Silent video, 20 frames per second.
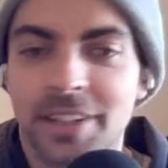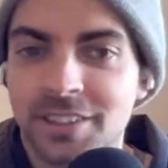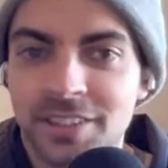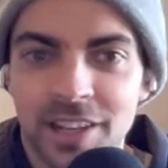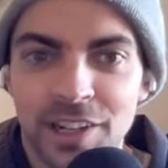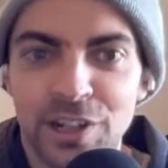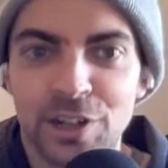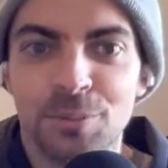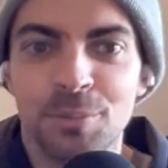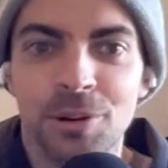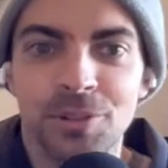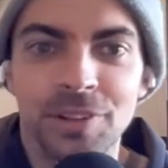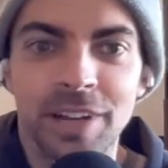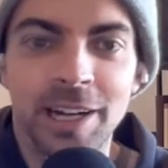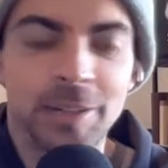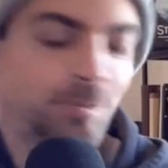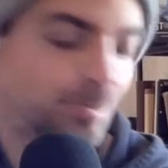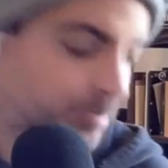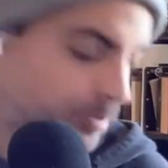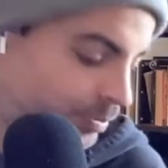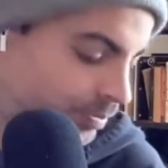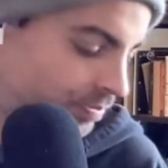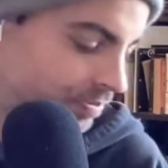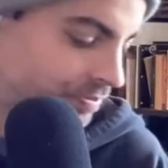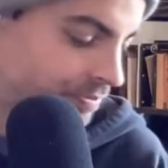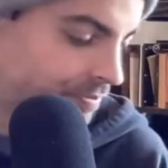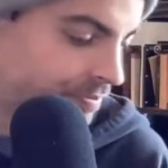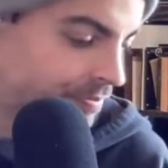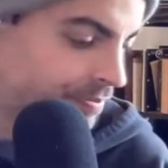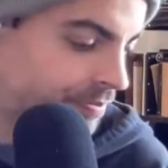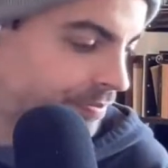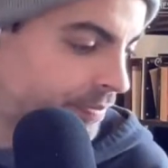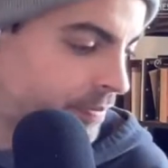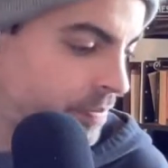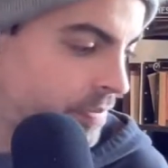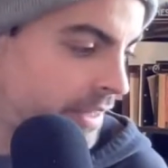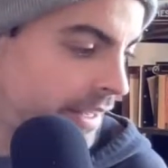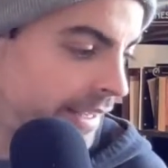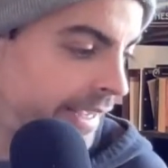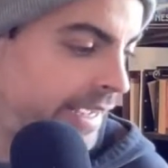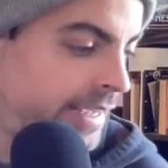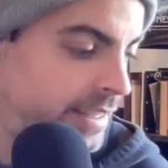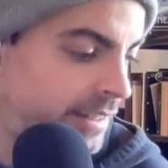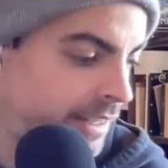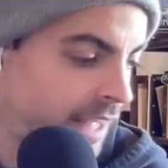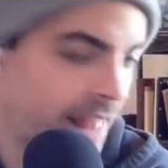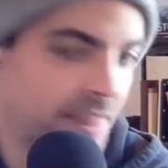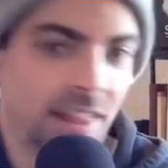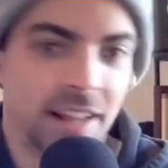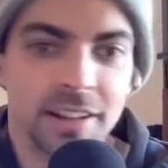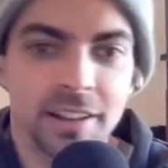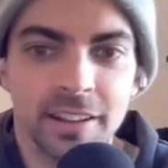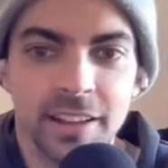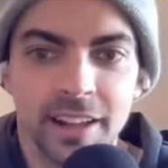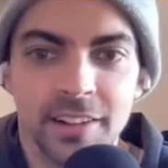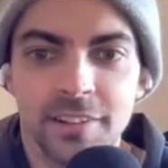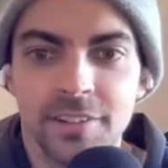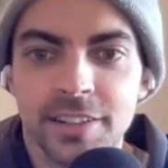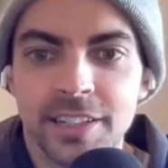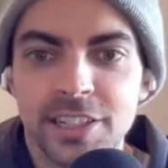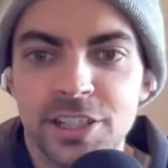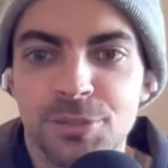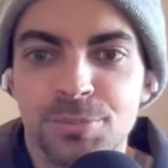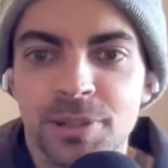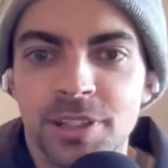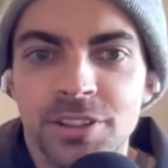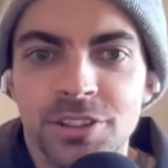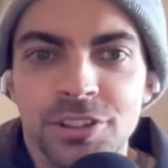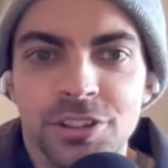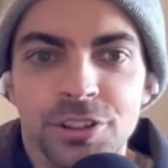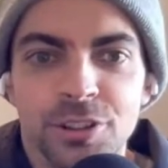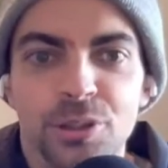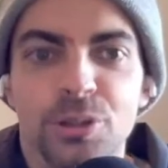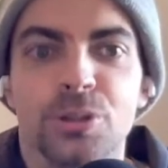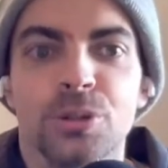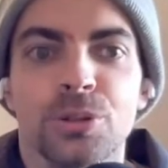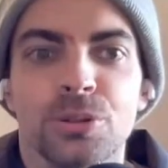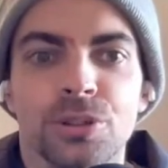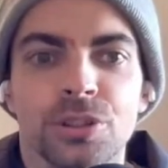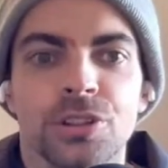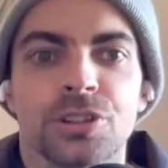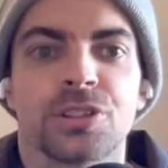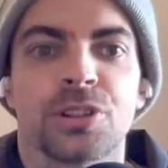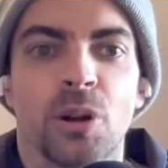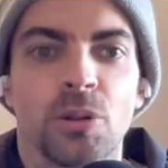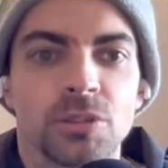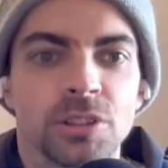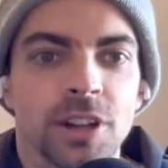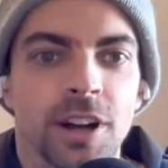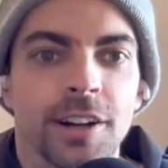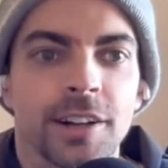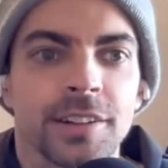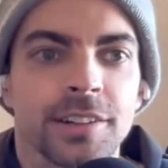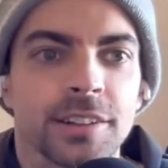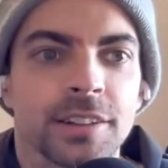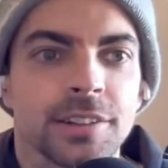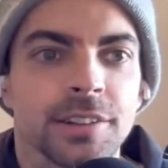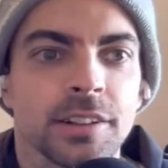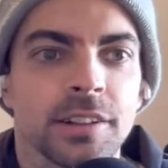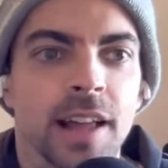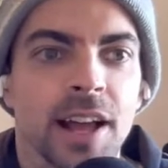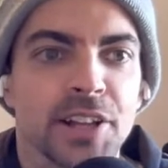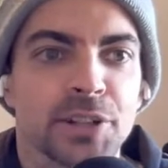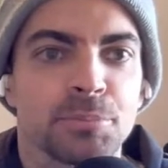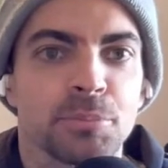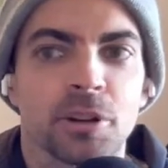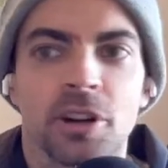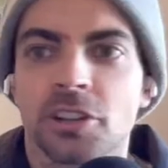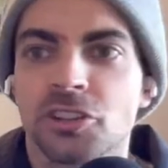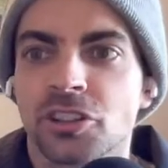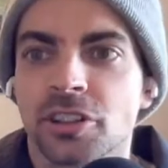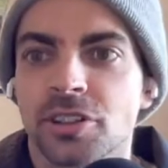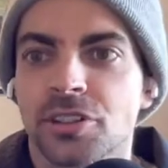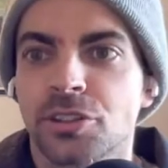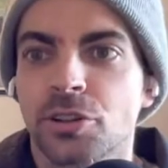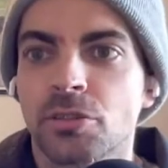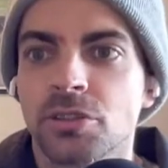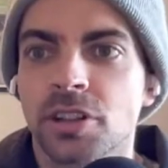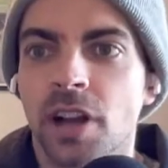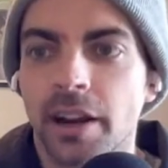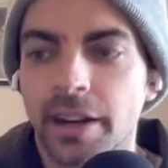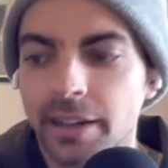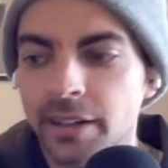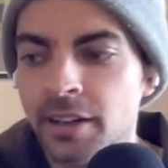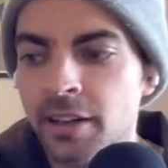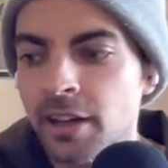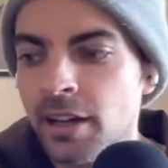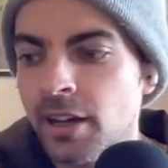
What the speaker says: excited about that. Okay, and that kind of leads me to Stone Saga, the last project. Stone Saga,